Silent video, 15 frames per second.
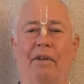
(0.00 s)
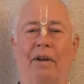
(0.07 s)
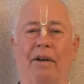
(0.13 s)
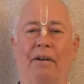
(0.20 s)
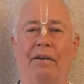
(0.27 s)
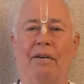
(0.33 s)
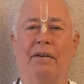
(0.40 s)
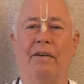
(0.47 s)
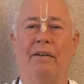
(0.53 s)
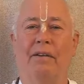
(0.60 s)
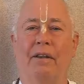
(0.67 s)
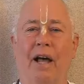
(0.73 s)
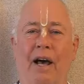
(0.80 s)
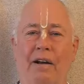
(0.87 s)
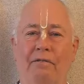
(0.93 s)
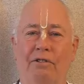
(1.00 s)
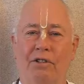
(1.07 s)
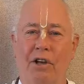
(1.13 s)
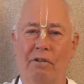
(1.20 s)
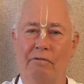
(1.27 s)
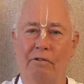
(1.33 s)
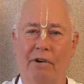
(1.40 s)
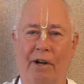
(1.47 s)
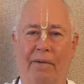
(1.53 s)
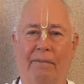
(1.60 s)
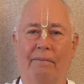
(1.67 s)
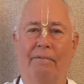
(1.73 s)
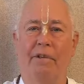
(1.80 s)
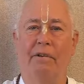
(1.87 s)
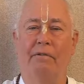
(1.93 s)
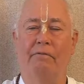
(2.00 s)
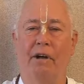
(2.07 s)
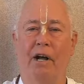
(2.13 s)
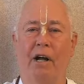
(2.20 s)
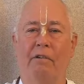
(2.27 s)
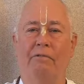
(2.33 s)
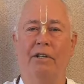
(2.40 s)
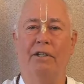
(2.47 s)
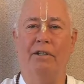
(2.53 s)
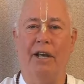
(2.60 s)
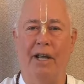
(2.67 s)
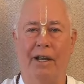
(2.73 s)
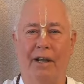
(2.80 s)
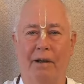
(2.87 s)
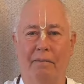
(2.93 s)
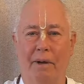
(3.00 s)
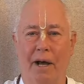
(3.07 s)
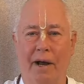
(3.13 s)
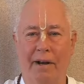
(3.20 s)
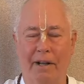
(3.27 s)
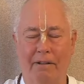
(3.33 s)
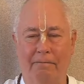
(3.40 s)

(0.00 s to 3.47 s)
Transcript: a lot of suffering involved in taking a body.